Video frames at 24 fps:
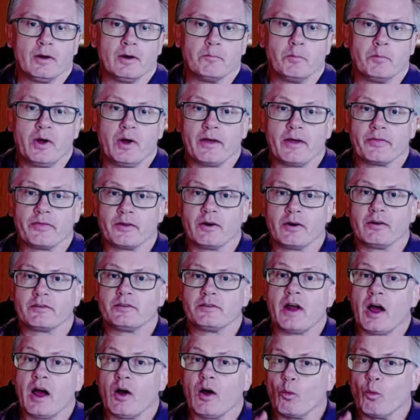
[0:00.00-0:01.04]
But there is
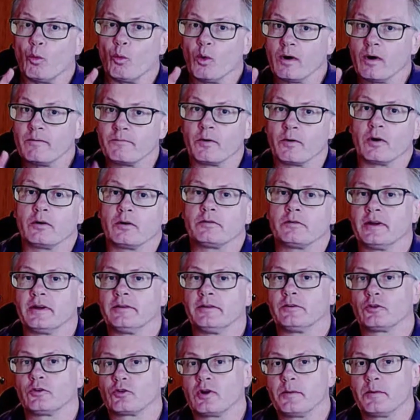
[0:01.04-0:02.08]
not one verse in
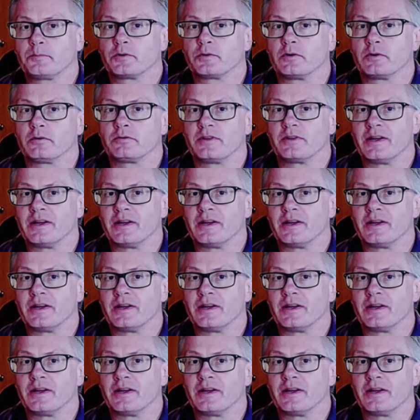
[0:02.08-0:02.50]
the Scriptures